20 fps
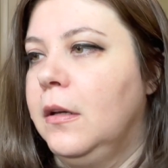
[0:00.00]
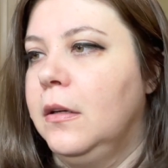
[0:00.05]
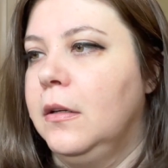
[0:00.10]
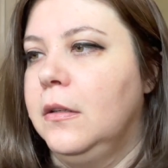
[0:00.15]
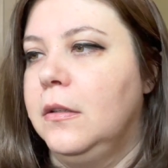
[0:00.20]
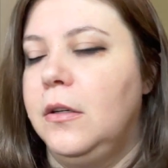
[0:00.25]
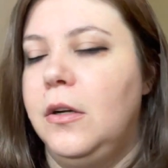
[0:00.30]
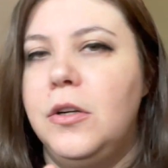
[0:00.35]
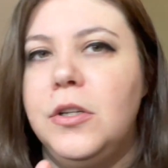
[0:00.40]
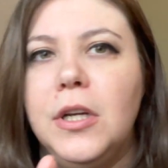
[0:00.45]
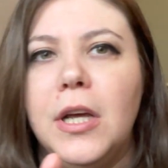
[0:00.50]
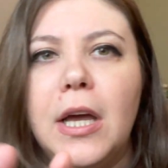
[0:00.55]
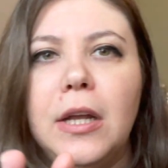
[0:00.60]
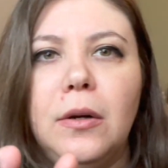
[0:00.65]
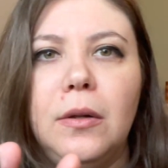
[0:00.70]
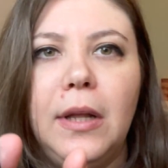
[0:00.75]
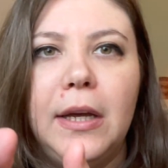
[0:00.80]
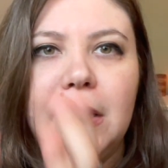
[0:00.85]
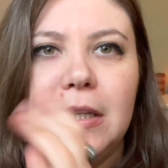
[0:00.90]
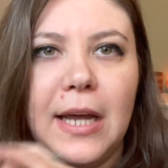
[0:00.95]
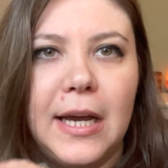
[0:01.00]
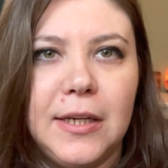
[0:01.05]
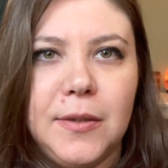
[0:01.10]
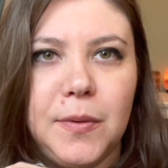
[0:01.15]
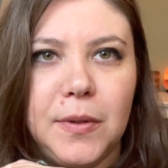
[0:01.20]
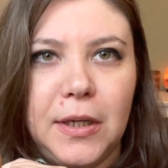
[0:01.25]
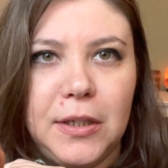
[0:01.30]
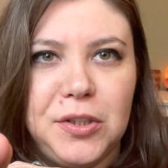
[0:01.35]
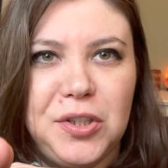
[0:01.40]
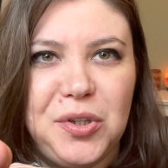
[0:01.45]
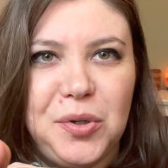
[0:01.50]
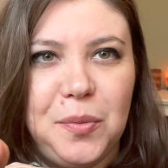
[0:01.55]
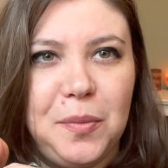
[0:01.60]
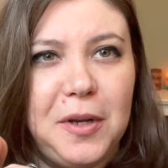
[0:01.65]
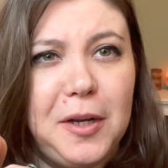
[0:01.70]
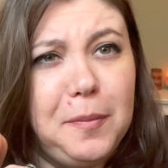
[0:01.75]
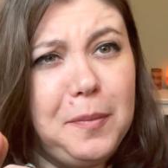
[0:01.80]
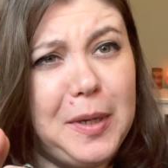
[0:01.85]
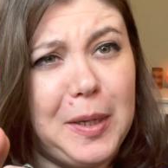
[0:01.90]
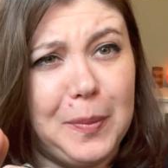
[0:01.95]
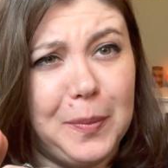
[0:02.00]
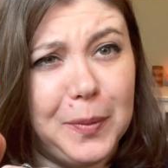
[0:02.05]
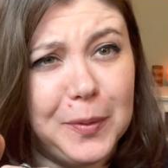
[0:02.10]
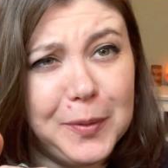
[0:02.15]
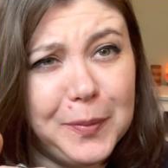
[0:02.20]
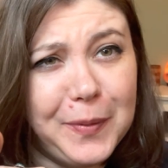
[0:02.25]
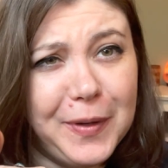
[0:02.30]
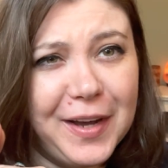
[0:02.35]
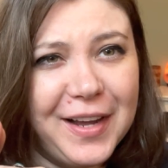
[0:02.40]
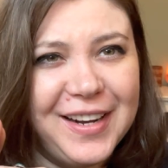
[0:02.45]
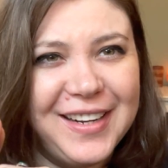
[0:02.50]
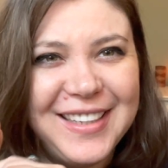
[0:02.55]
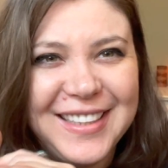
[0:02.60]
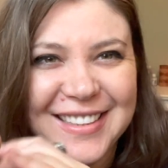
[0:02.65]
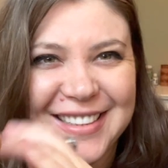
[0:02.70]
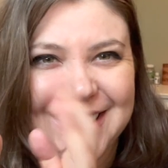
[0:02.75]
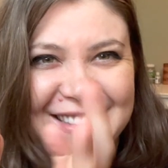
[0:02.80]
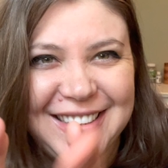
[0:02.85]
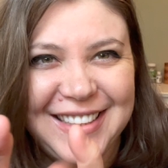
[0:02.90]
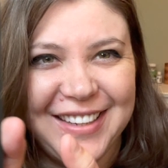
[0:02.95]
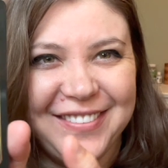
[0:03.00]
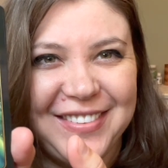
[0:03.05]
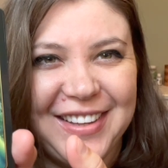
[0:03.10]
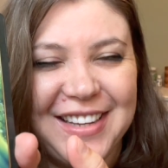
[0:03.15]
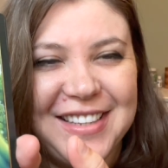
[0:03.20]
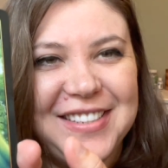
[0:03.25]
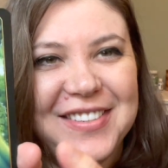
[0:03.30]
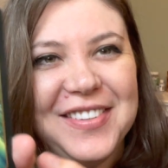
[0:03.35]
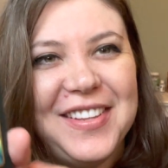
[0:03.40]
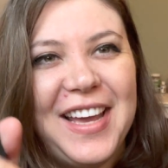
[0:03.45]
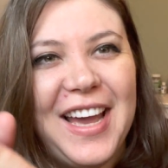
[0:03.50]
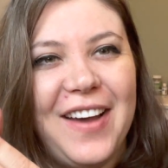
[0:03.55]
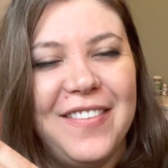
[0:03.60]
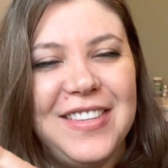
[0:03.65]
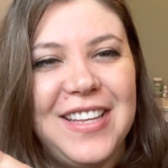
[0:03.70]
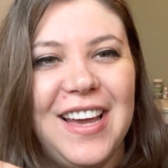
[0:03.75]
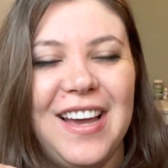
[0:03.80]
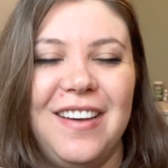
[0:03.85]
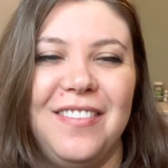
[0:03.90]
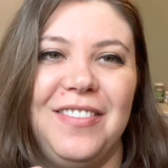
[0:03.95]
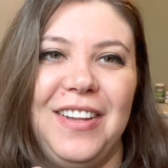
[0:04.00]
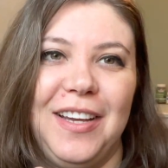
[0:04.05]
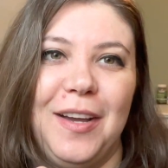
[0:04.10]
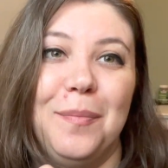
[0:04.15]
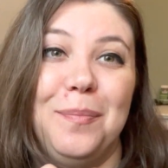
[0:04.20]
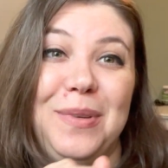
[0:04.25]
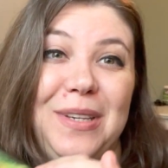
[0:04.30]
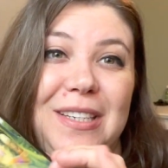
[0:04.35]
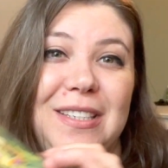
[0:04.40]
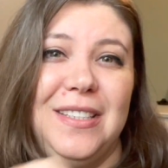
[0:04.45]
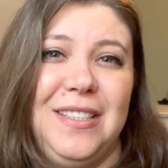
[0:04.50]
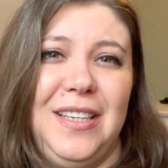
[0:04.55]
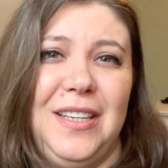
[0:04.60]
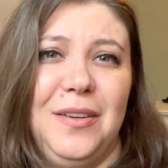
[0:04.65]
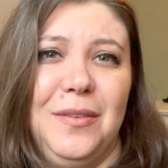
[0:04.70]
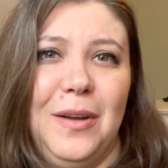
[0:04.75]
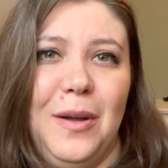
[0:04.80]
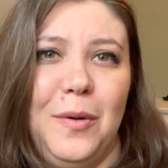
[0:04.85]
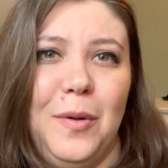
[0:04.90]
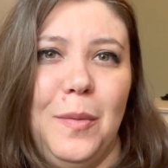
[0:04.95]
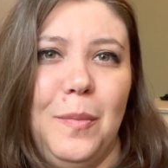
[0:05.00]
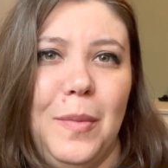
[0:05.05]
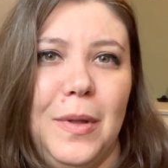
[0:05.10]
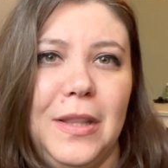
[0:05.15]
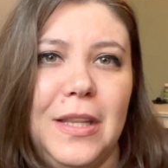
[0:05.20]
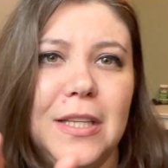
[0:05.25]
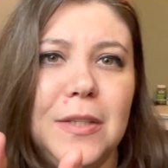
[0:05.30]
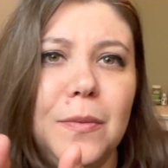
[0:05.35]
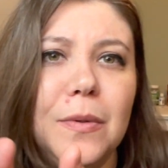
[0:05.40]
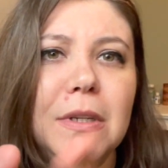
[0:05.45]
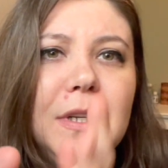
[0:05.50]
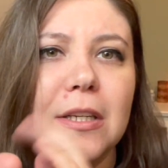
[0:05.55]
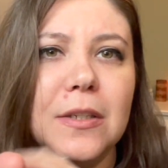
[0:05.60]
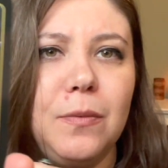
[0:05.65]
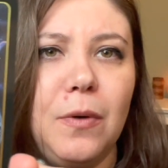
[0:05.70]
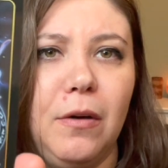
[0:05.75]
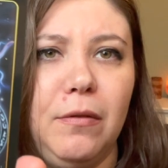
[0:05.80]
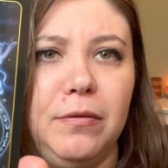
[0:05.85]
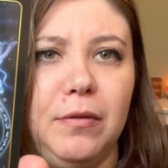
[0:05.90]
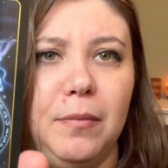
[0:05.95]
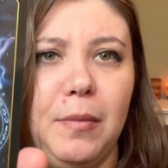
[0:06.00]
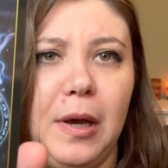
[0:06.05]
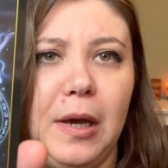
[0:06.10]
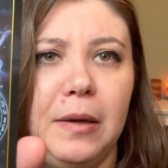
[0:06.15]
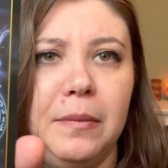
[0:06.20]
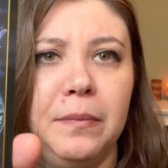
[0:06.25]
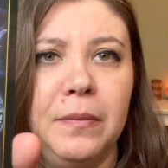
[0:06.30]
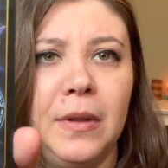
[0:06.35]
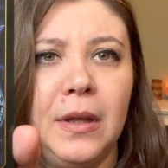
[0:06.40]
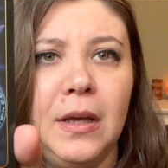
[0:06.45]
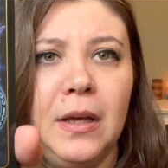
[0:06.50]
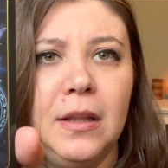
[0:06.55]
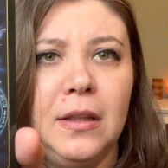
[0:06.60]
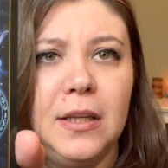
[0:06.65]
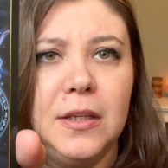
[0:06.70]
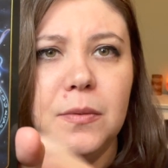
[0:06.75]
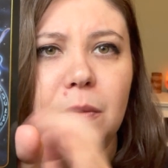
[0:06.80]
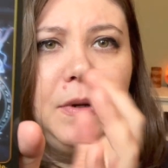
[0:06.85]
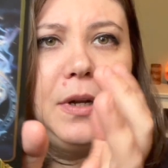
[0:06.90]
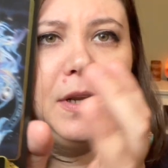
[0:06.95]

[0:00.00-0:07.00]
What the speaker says: usually I don't like decks with like too many people, to be honest. If they do, they have to have like a big scene around them, but this one does well for me. This one,